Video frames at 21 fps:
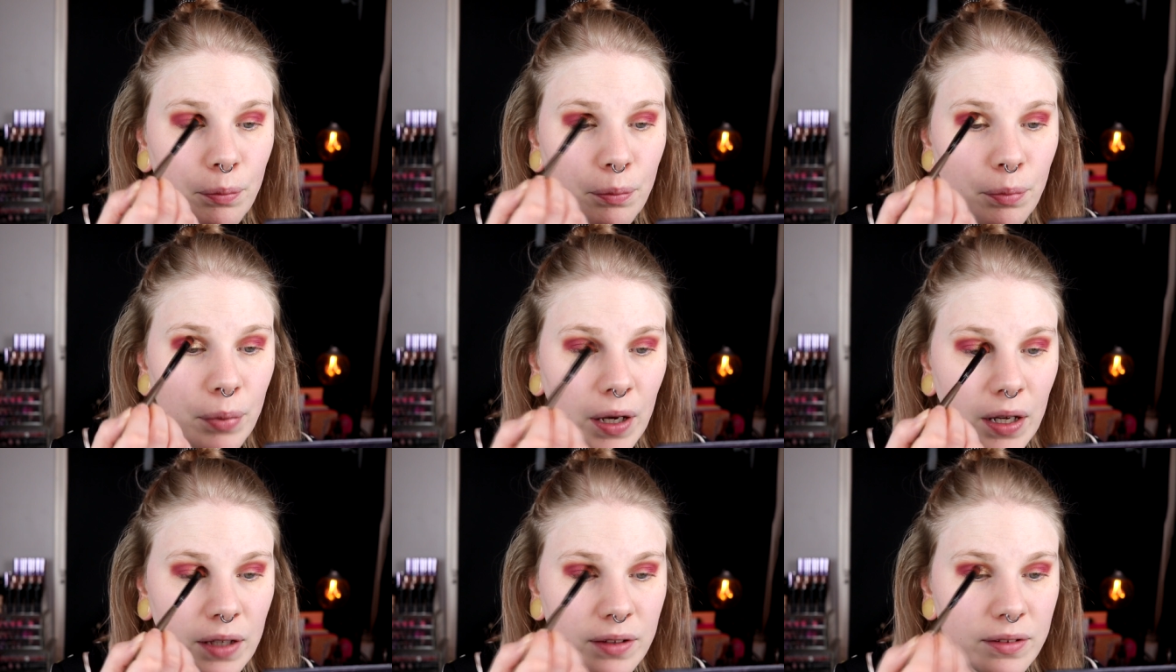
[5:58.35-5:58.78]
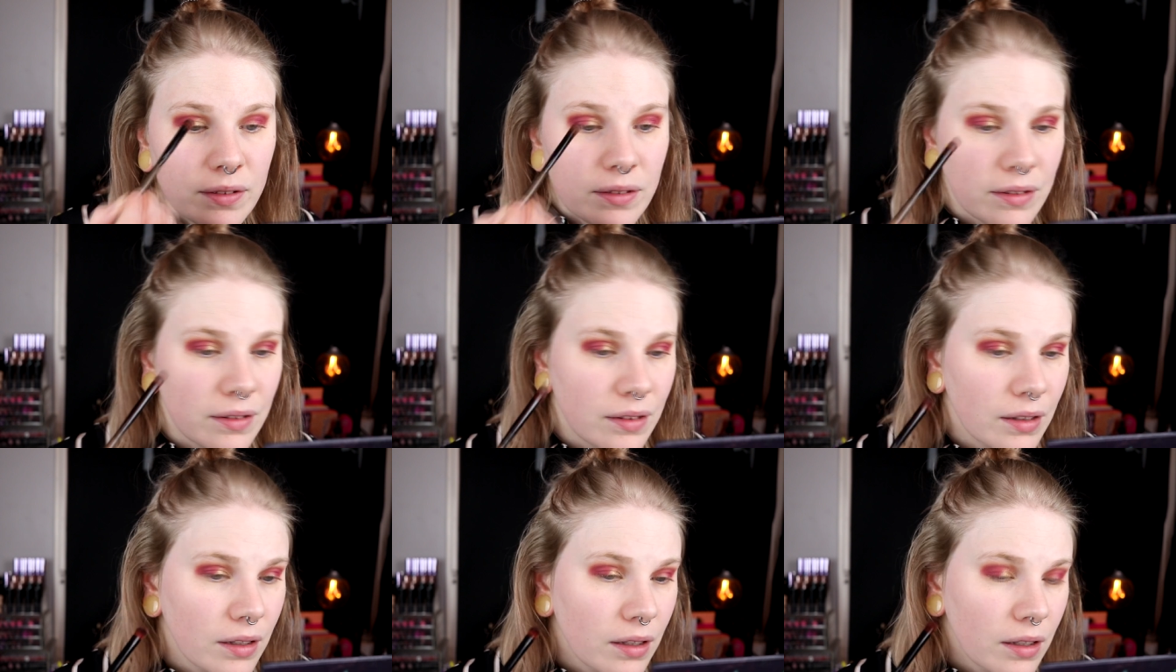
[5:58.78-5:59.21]
but
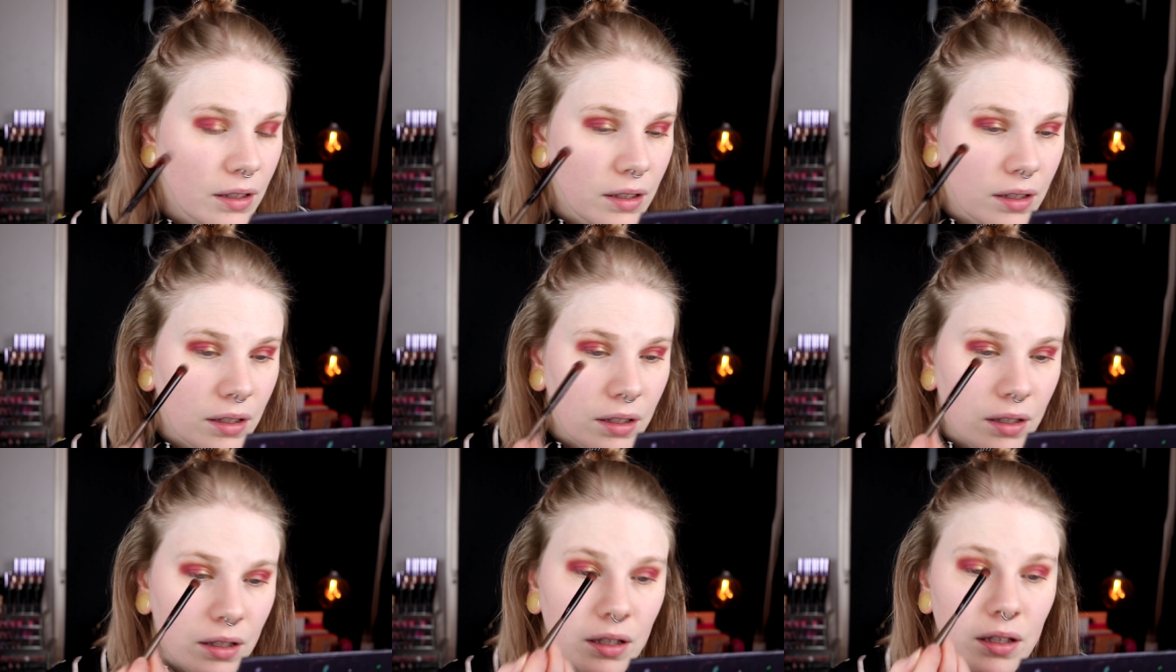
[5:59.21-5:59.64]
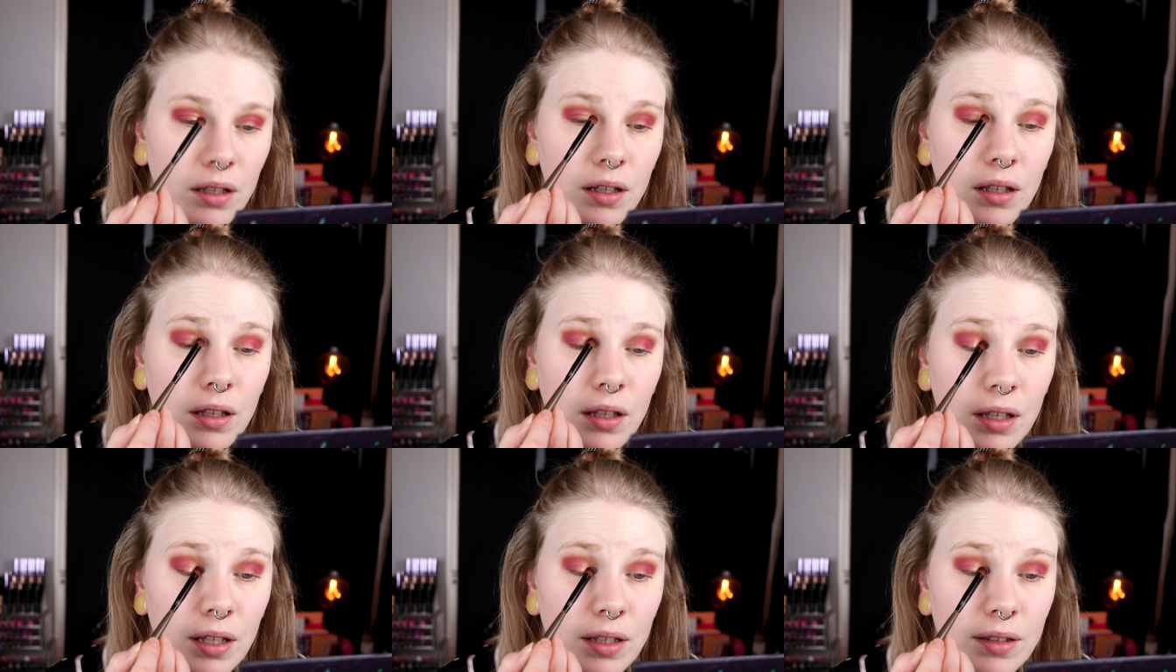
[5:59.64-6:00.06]

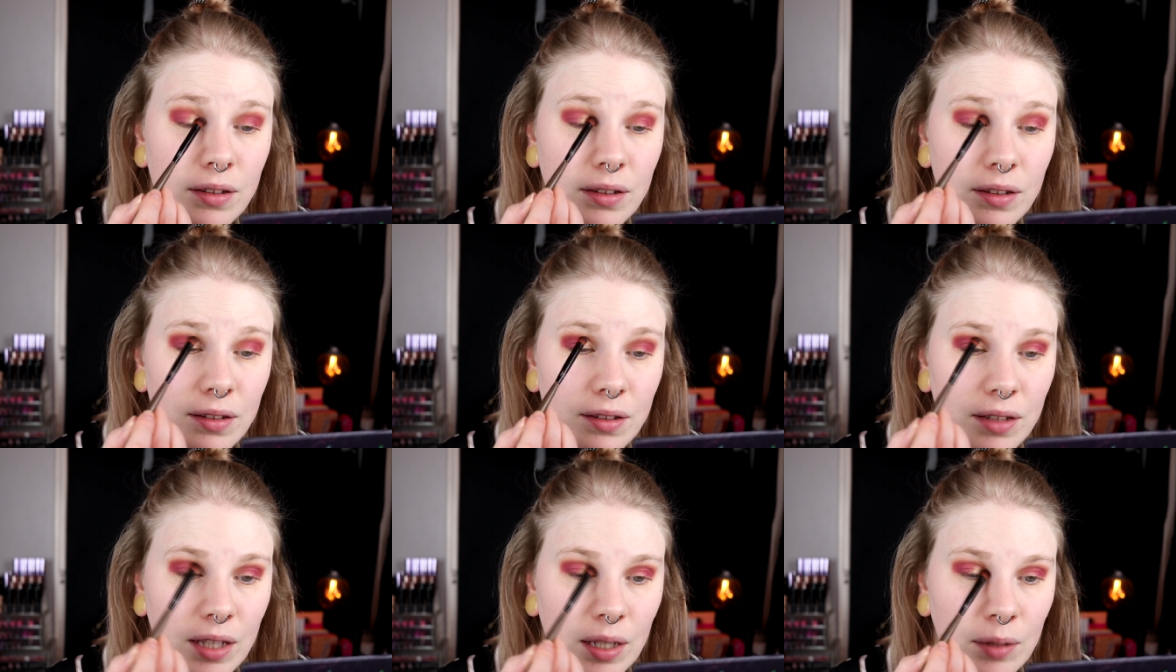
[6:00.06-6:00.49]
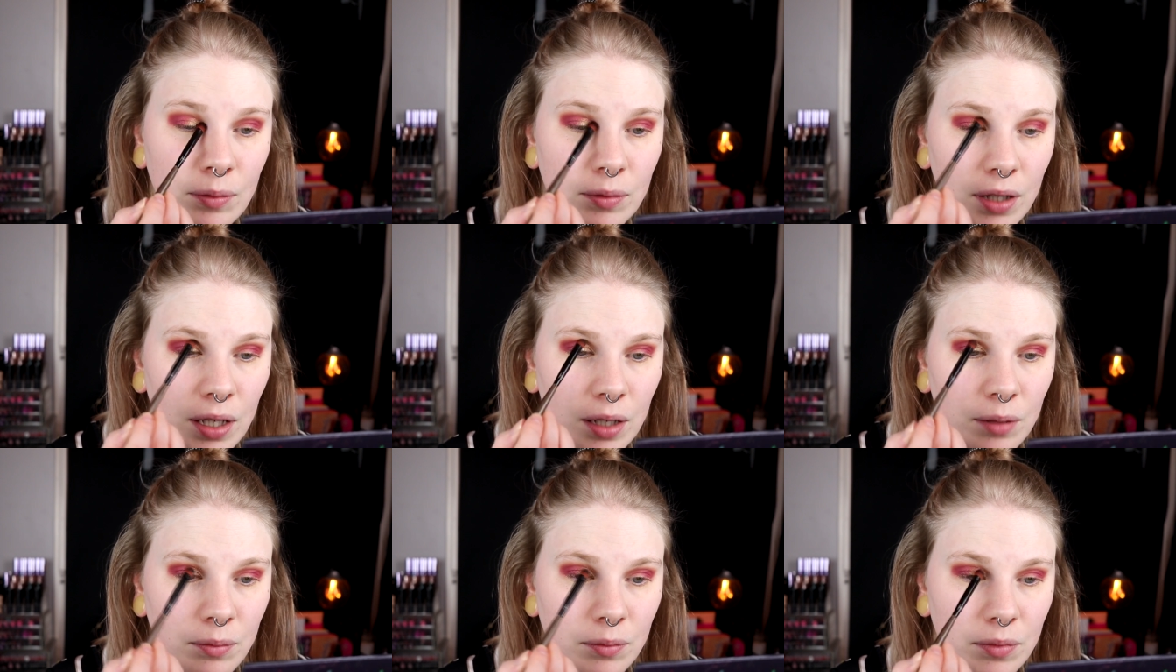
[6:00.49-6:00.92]
at the same
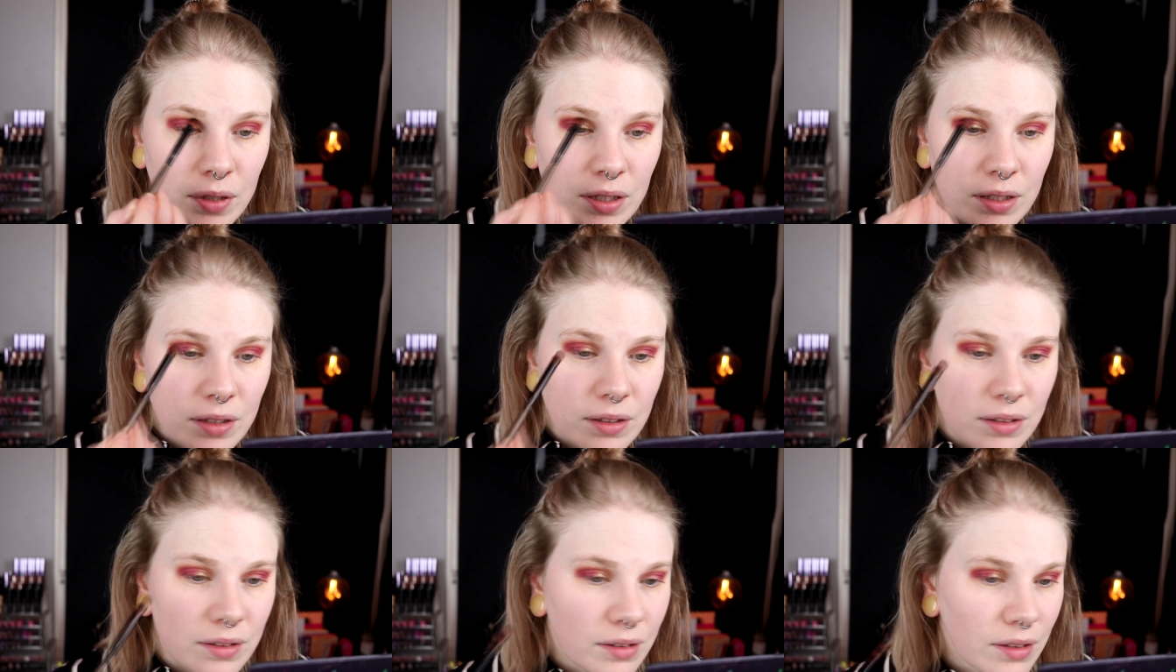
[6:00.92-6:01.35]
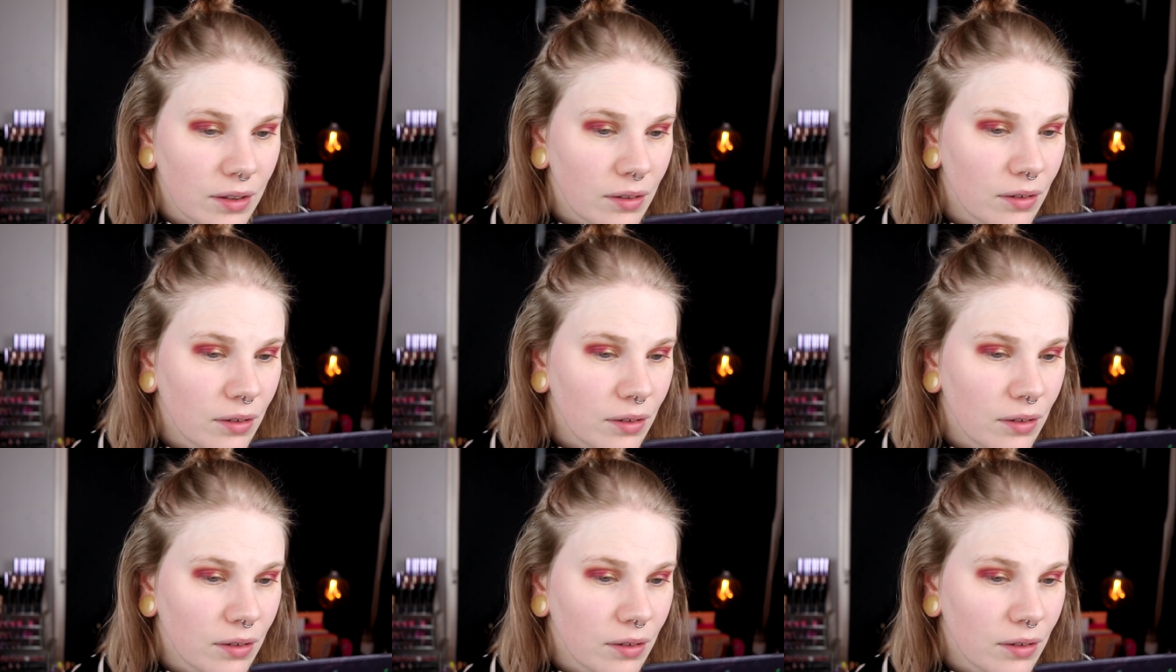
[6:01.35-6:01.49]
time it's